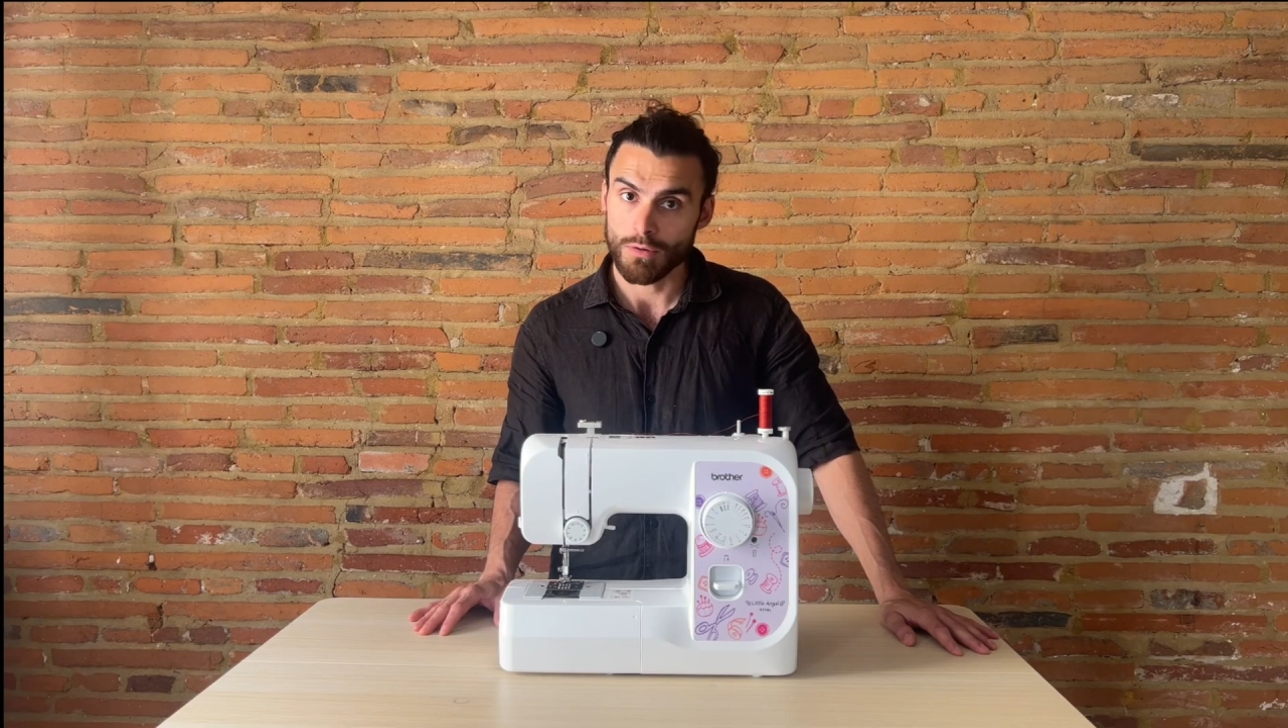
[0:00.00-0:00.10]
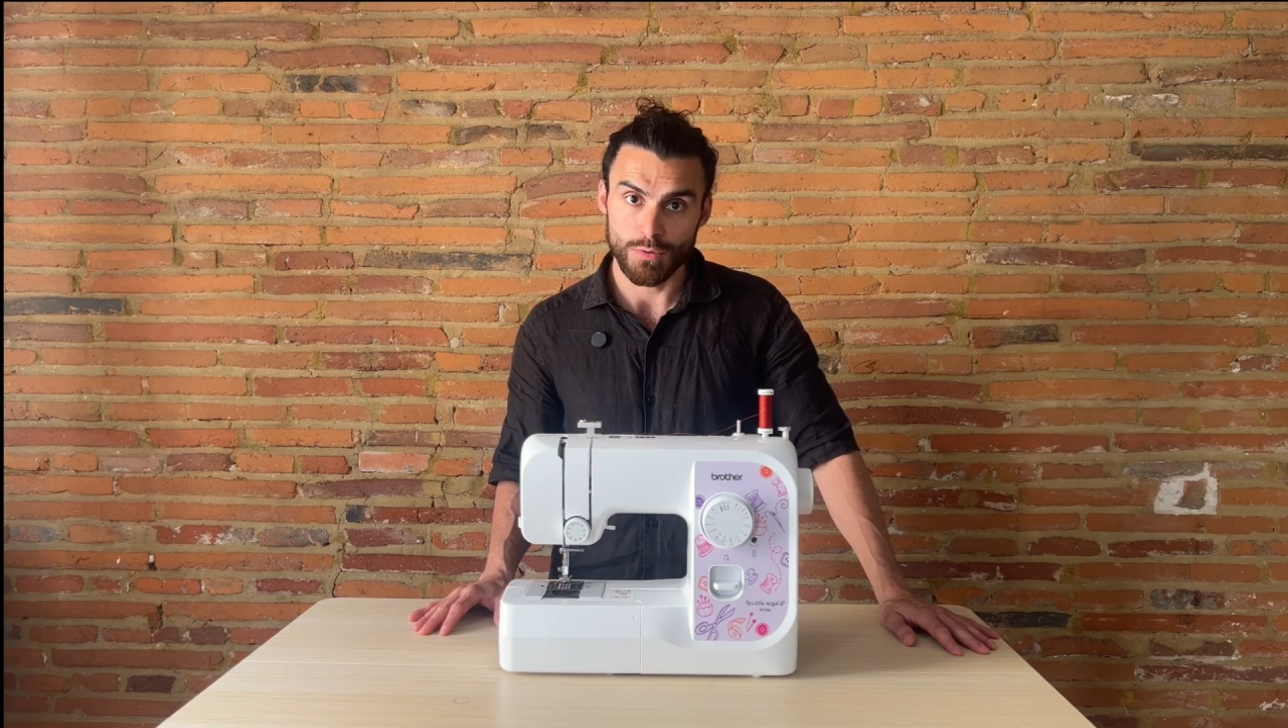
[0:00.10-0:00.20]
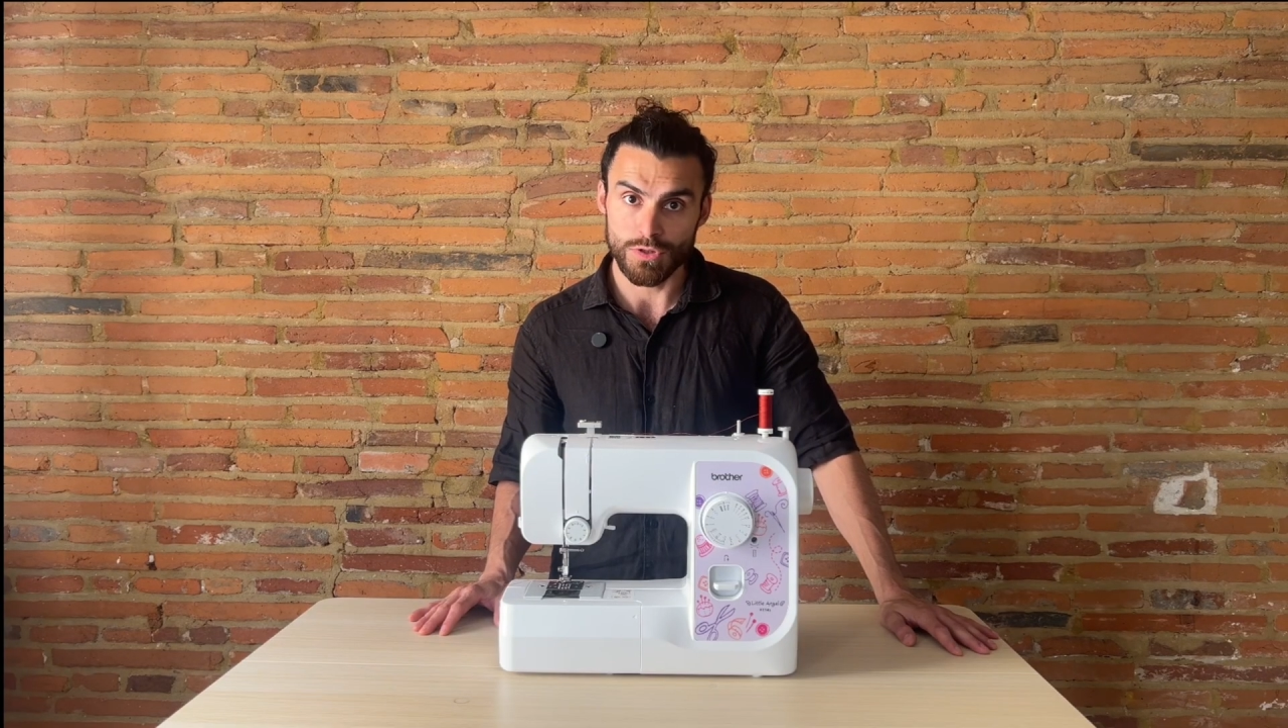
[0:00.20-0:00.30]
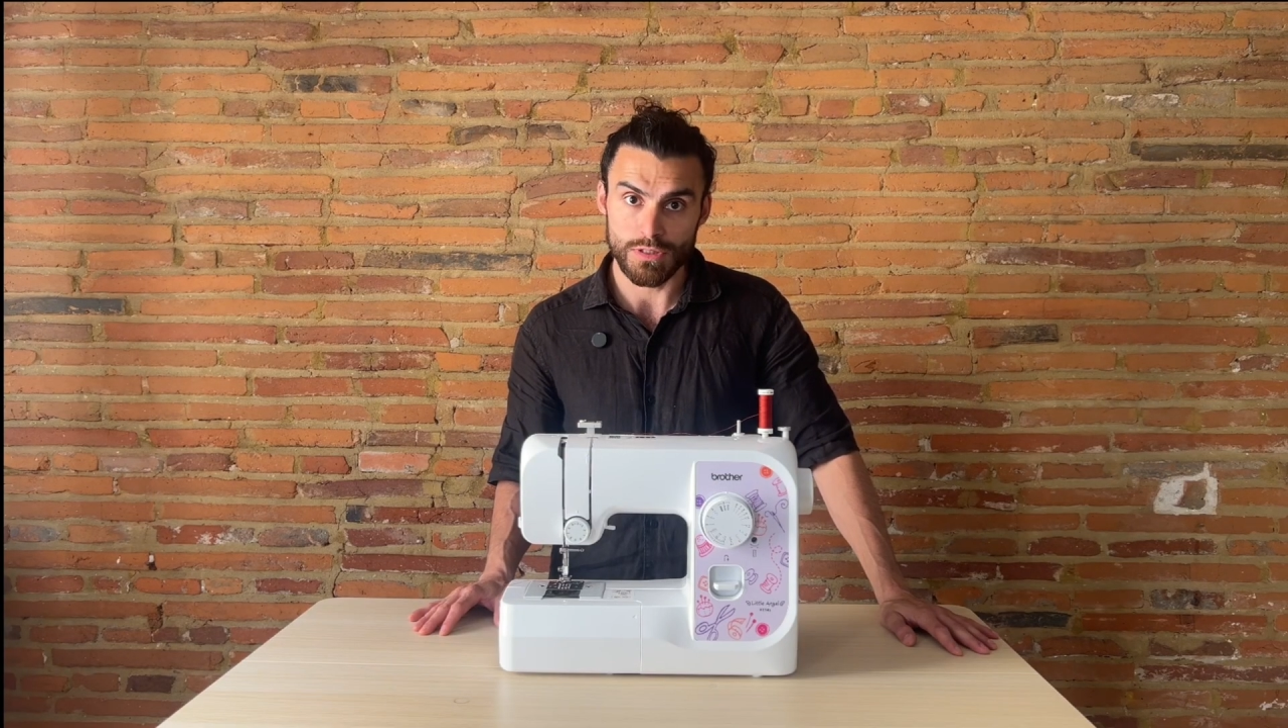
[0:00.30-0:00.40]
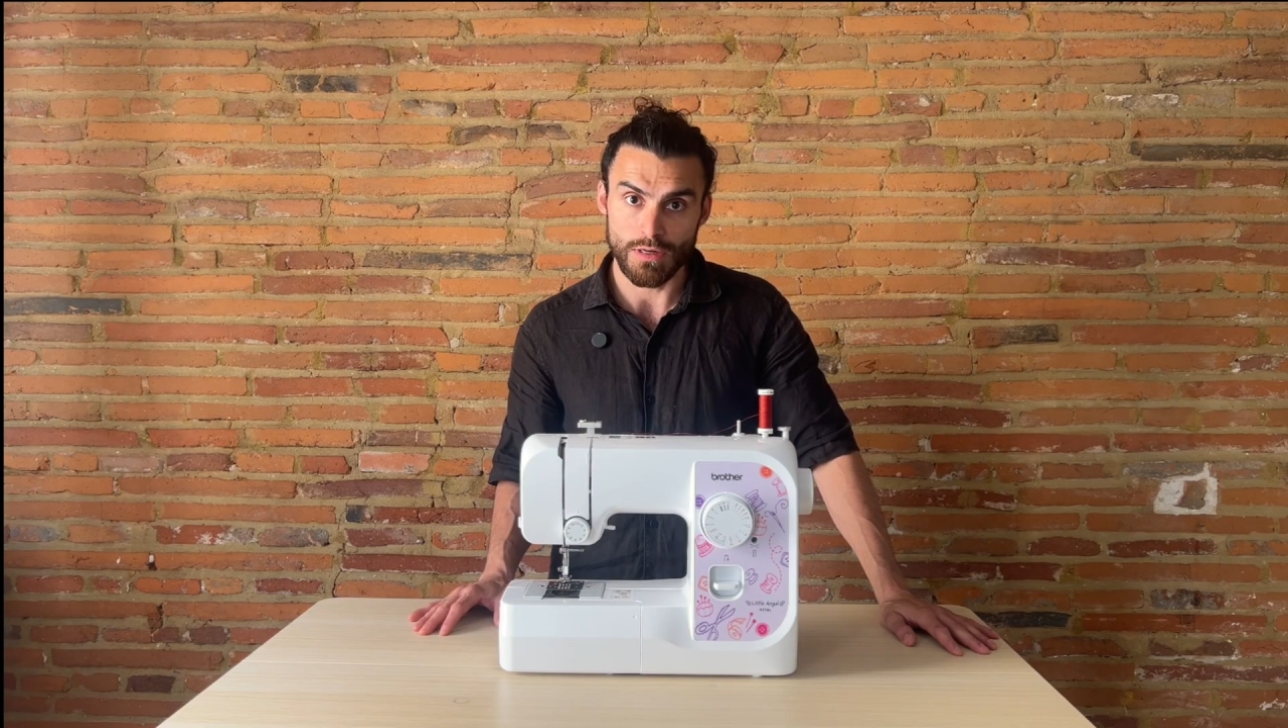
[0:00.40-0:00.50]

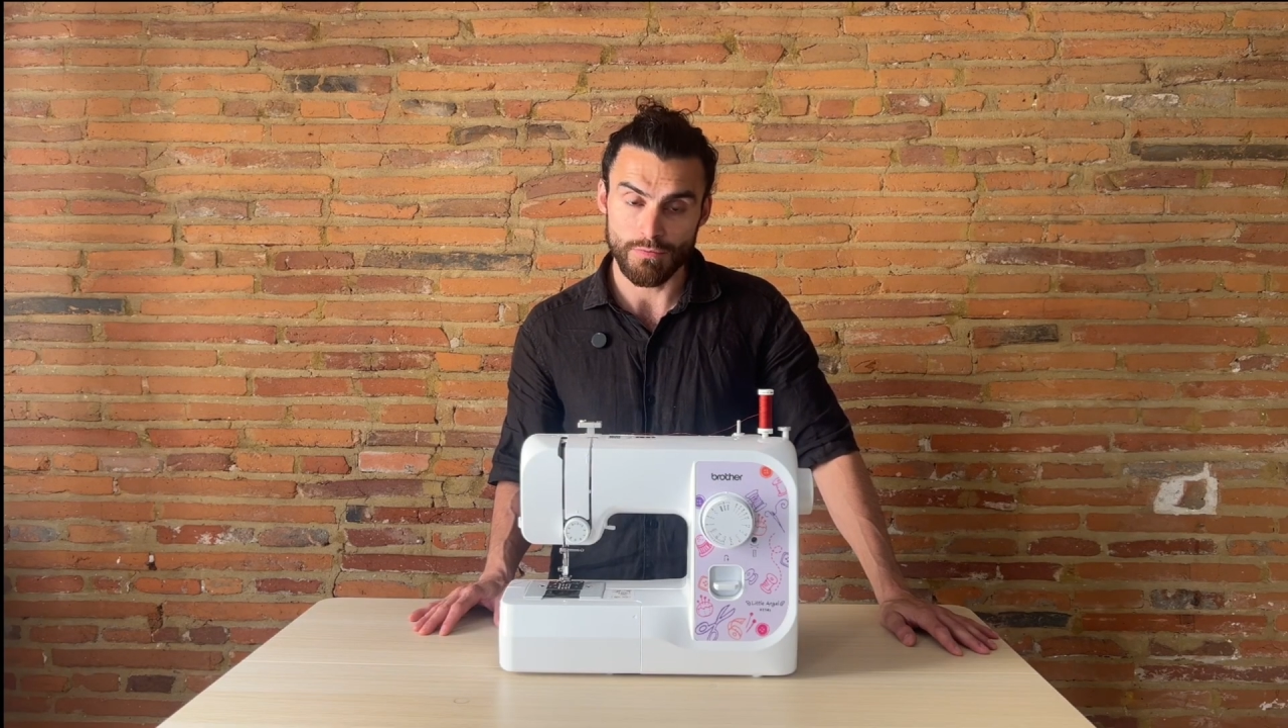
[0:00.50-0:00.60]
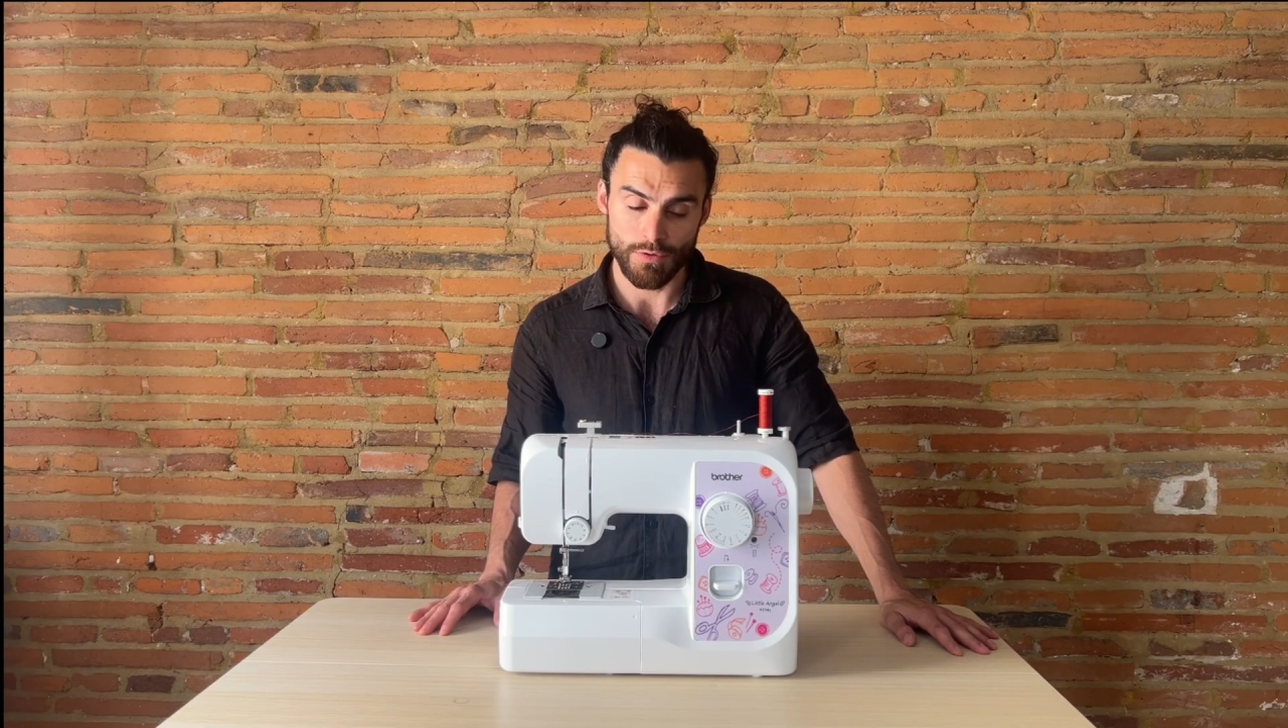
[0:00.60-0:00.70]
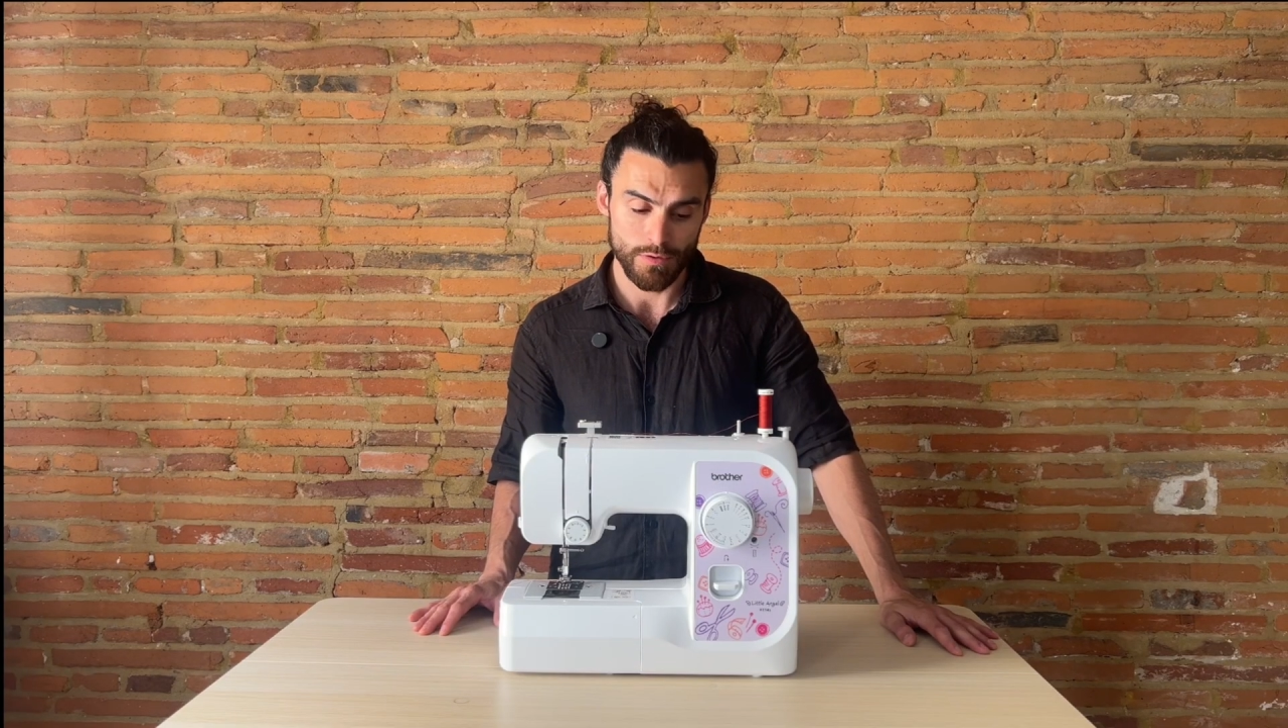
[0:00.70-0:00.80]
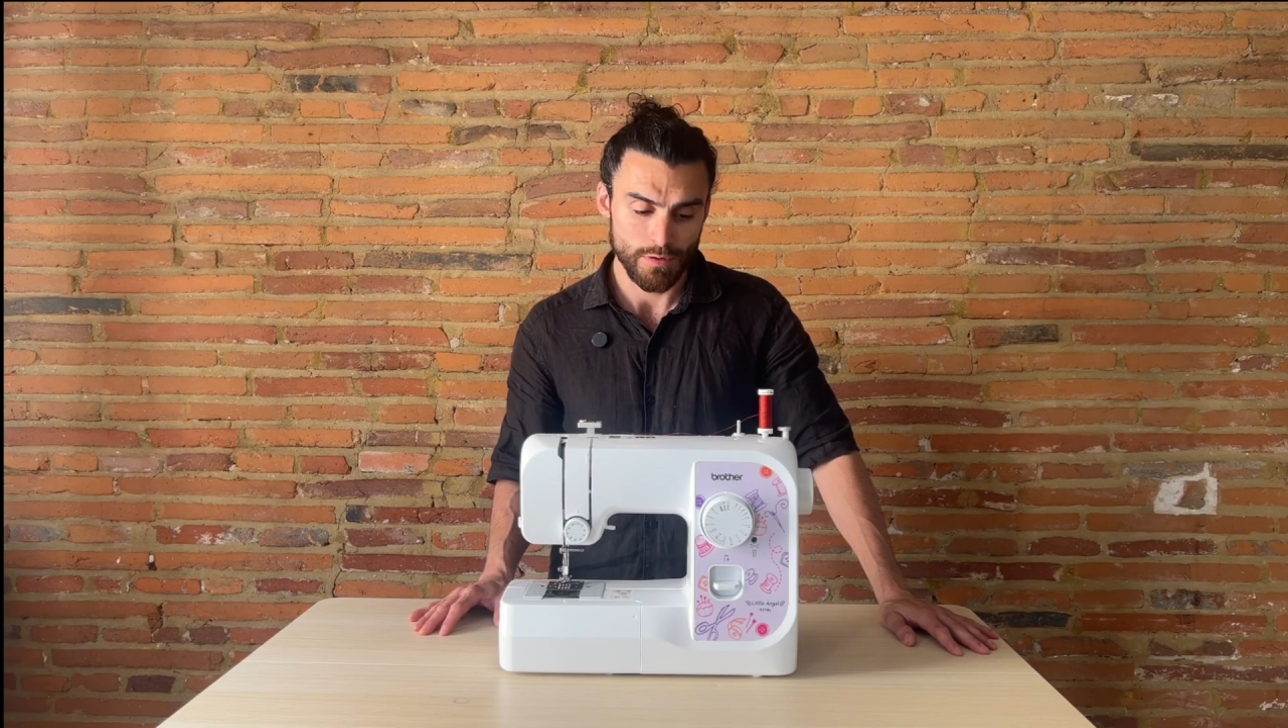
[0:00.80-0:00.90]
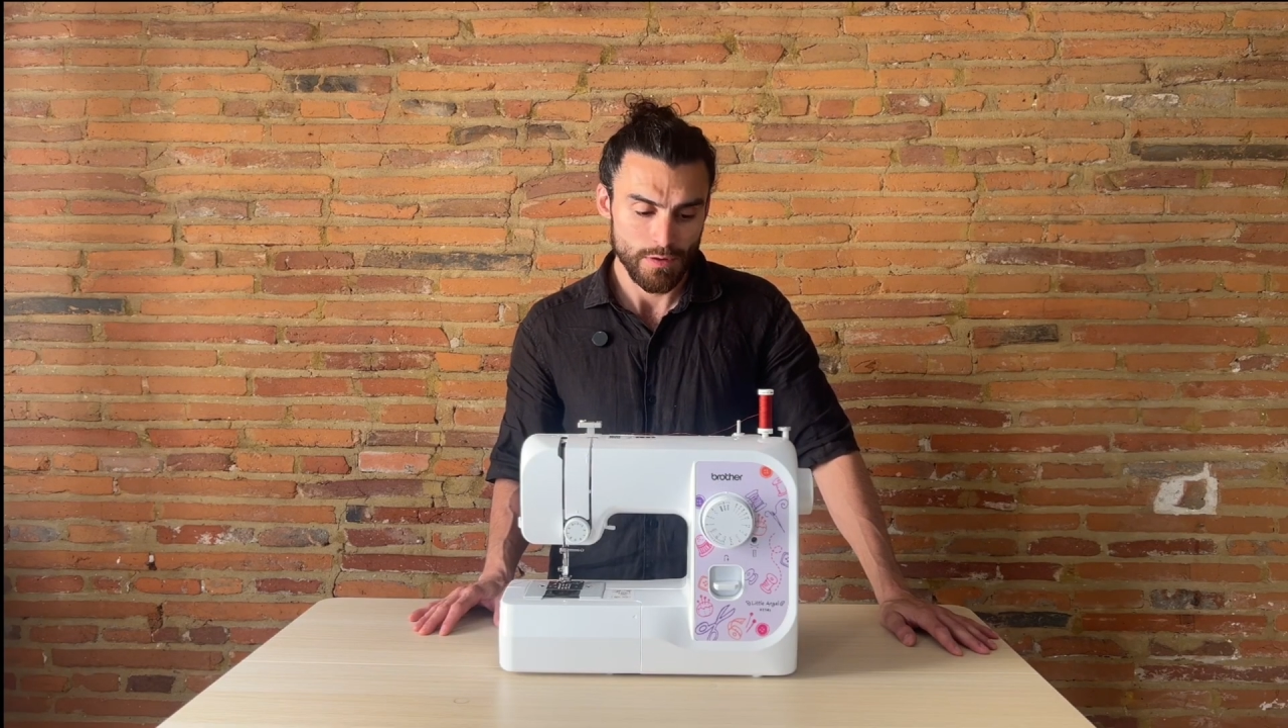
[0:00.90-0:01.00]
which is
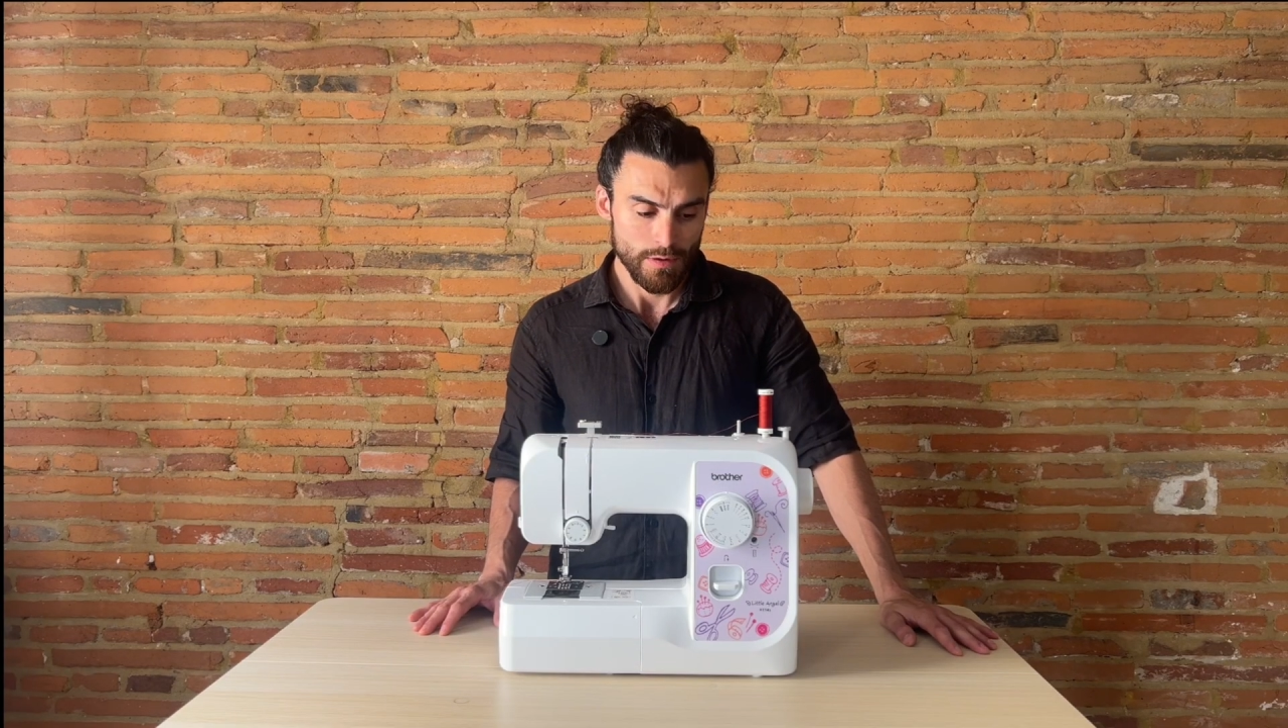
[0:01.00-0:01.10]
never.